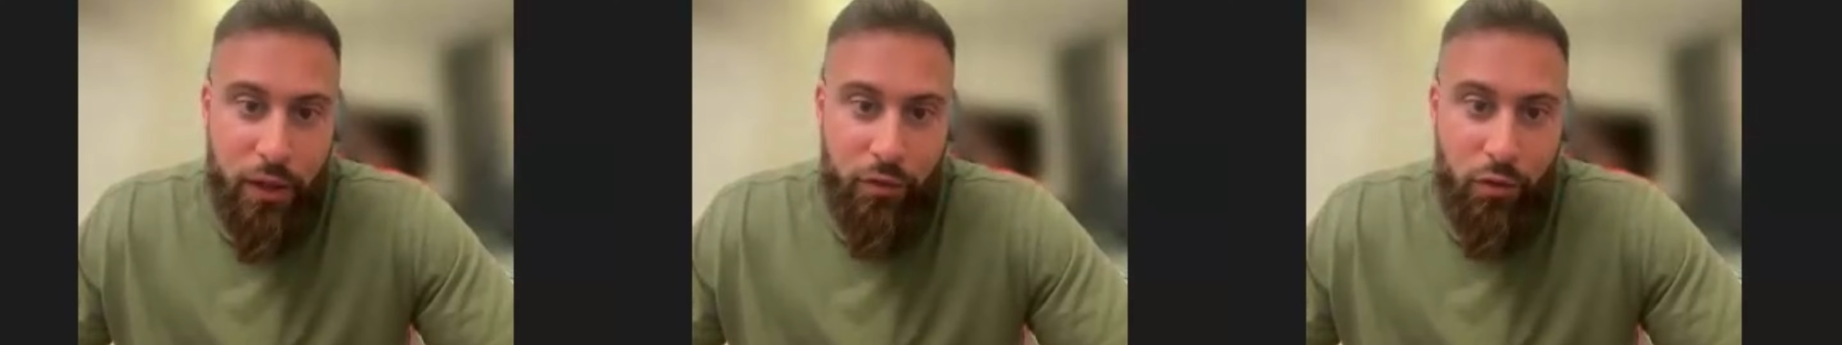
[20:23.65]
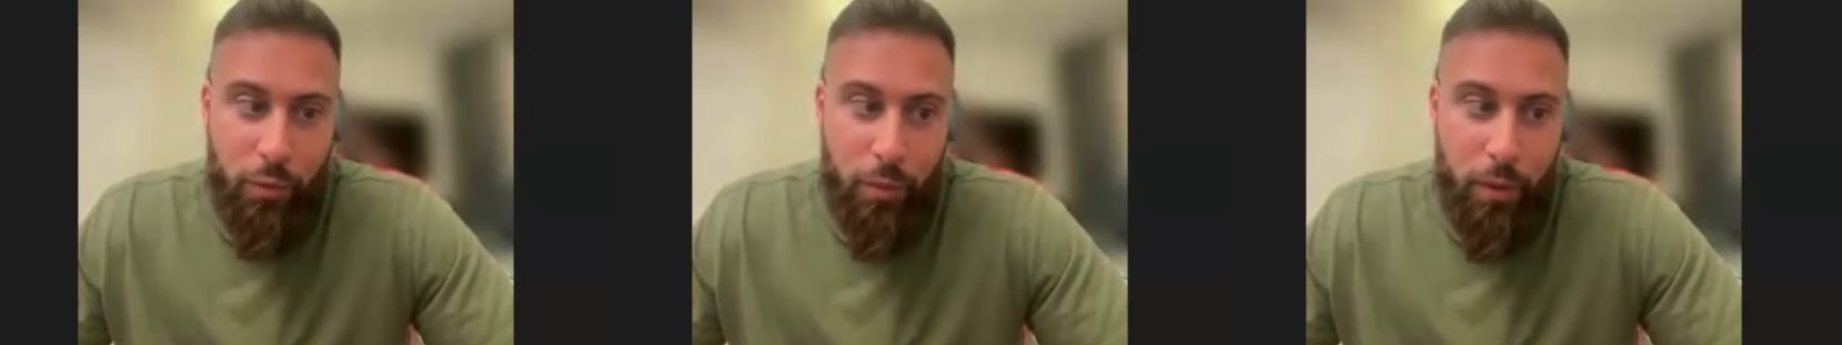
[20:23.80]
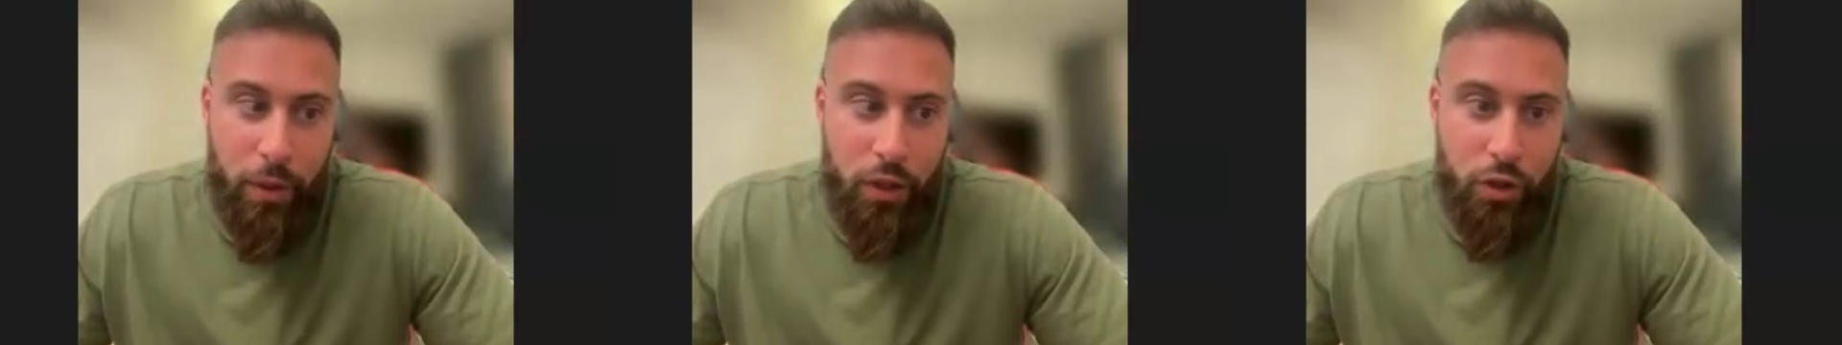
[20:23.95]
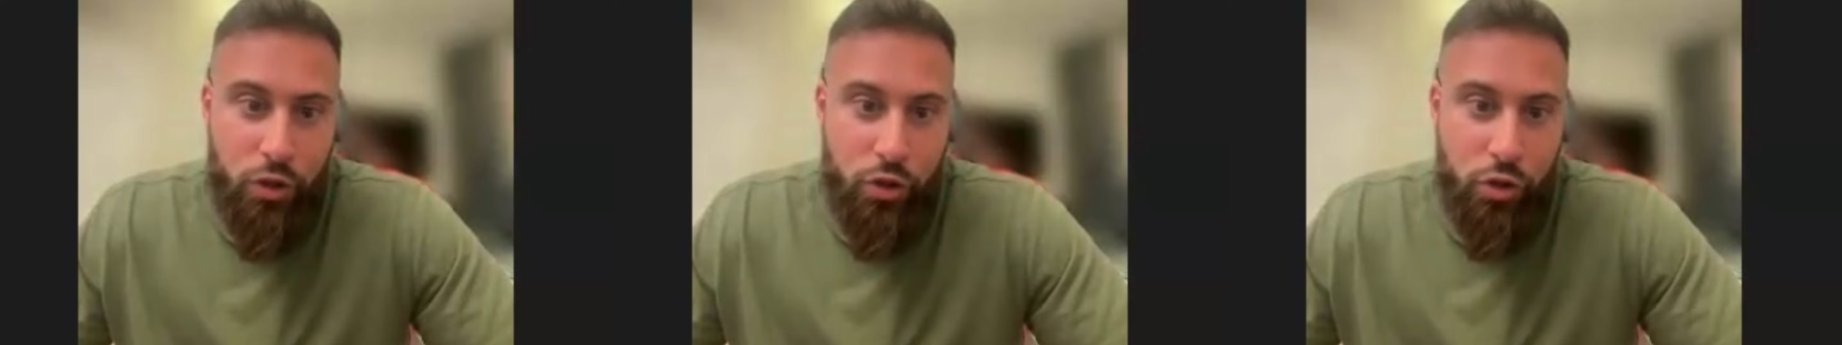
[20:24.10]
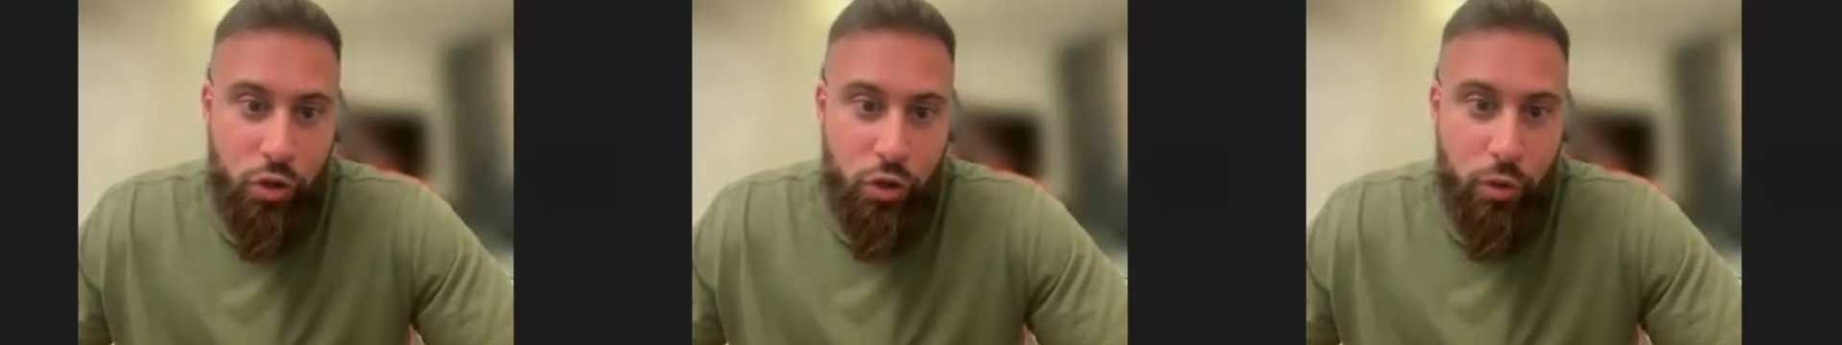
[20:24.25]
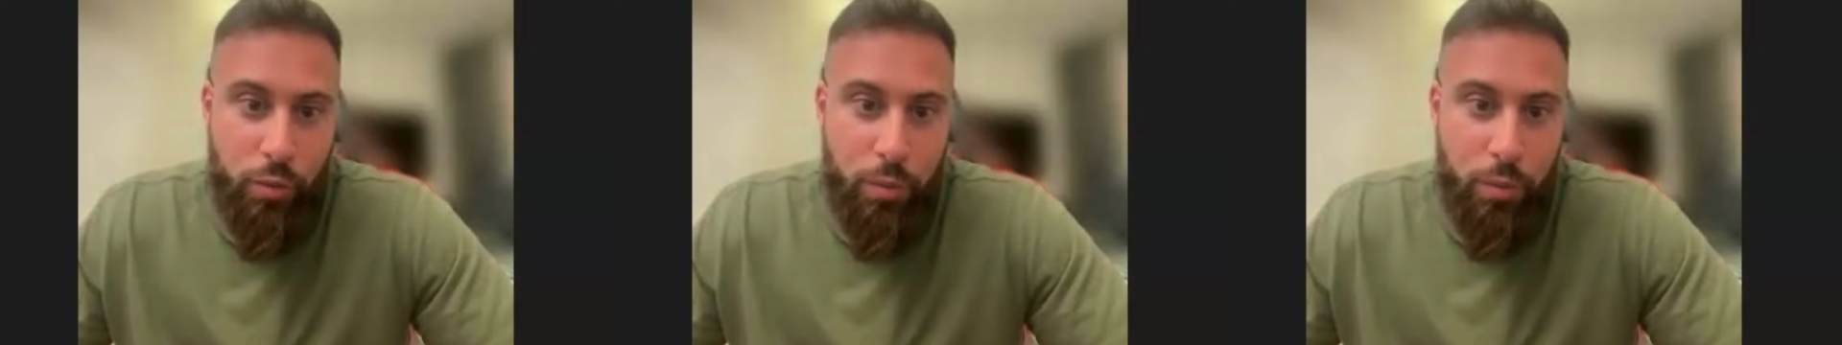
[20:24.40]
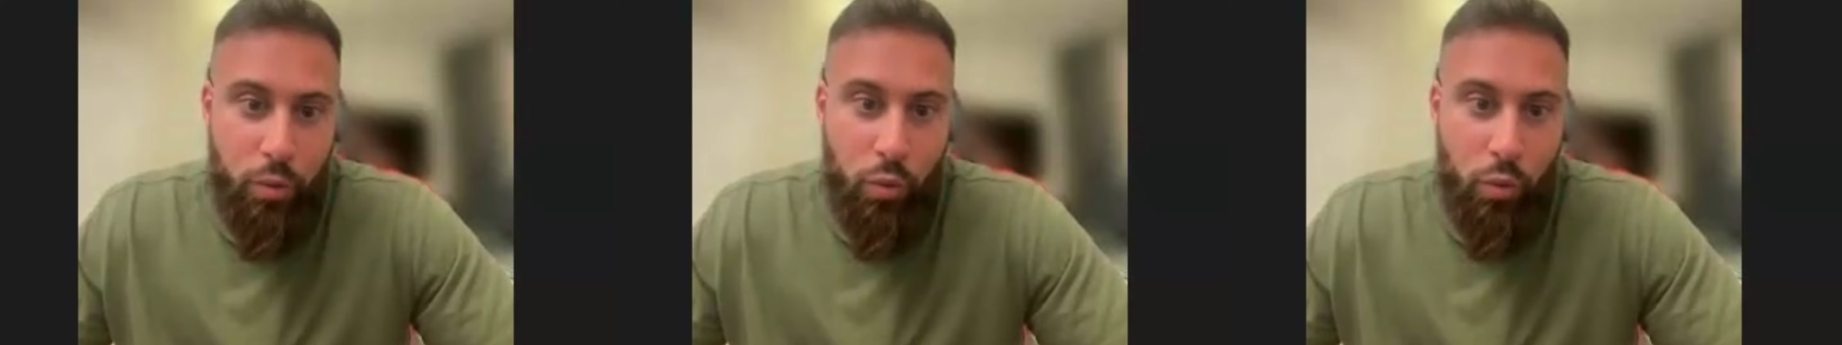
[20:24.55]
everybody
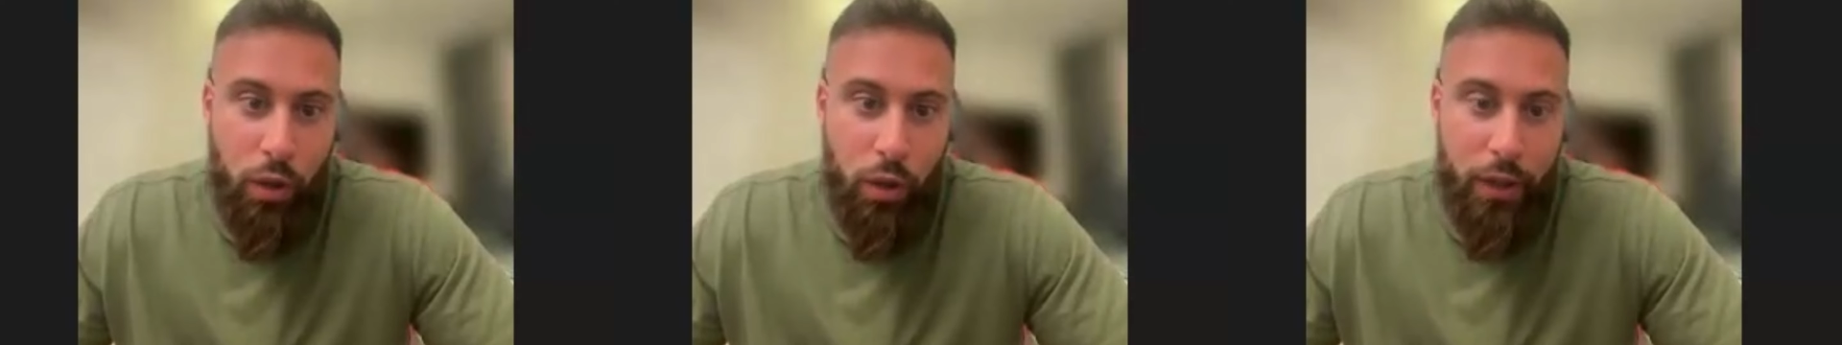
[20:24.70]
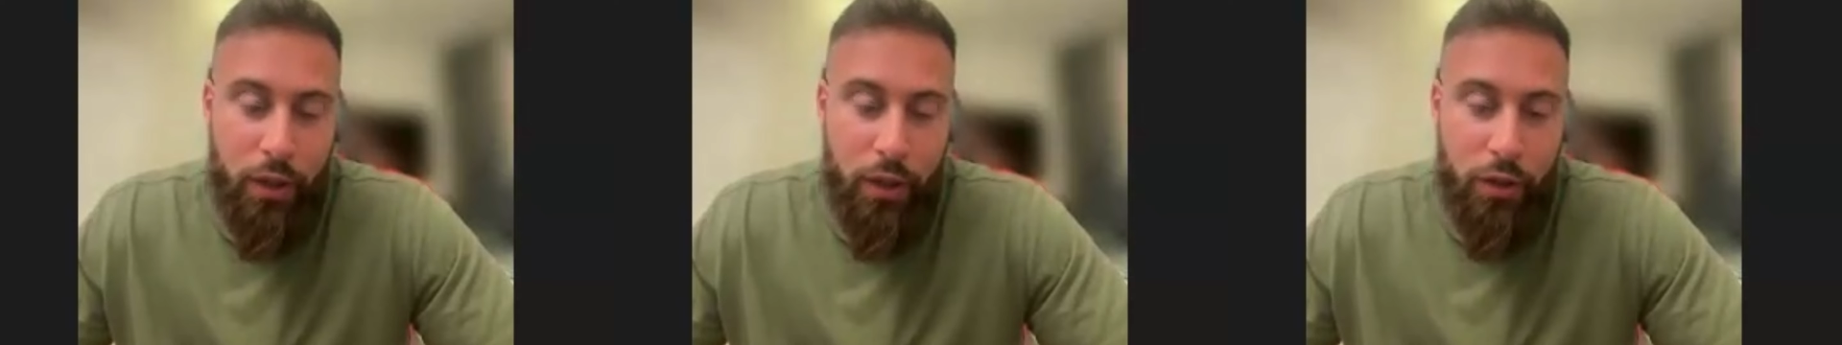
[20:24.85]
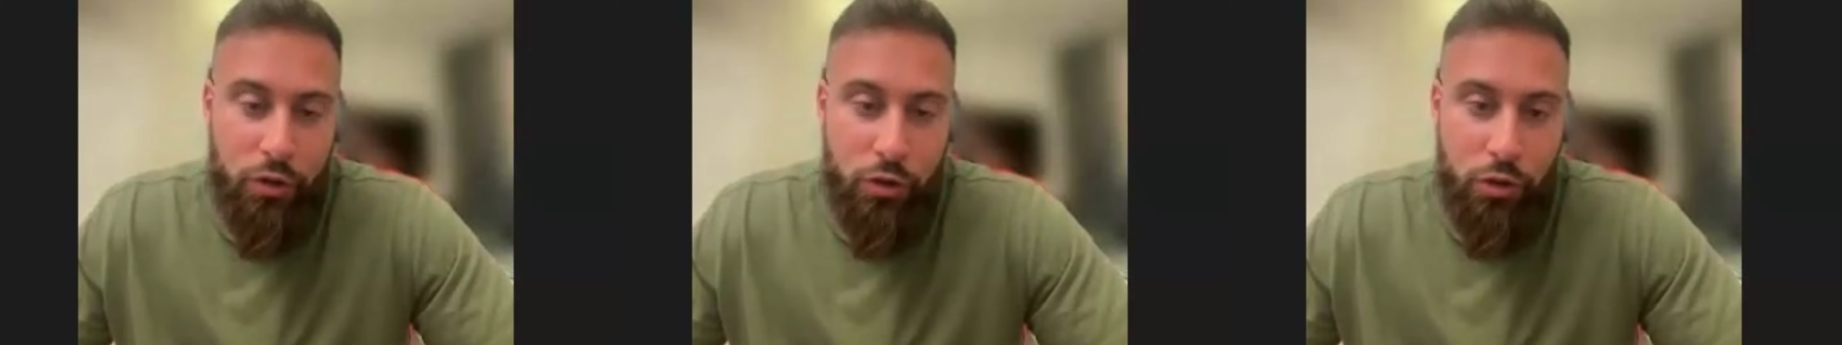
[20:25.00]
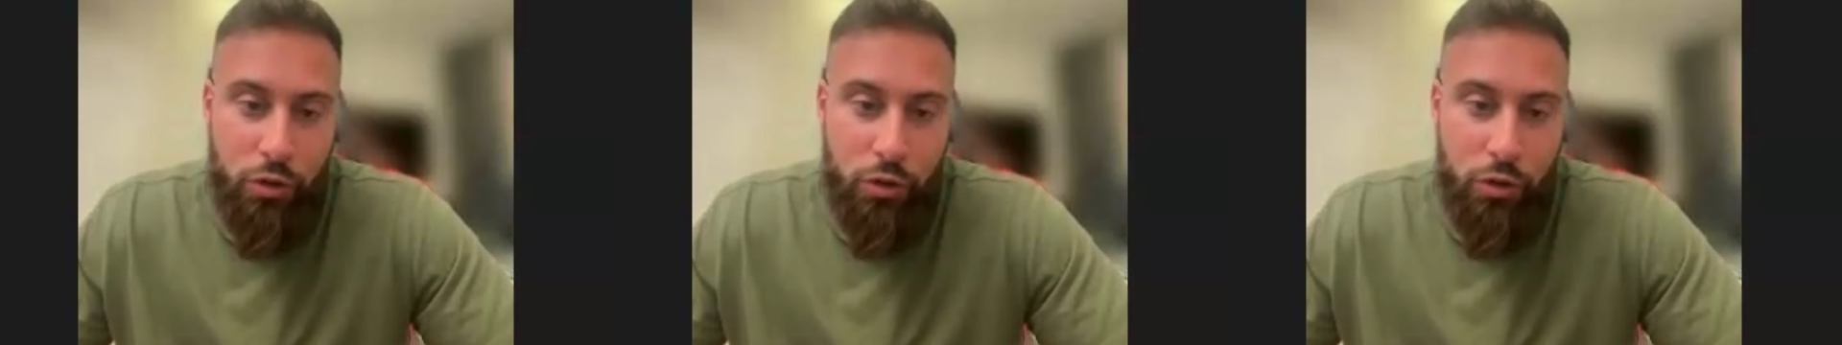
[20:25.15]
should be willing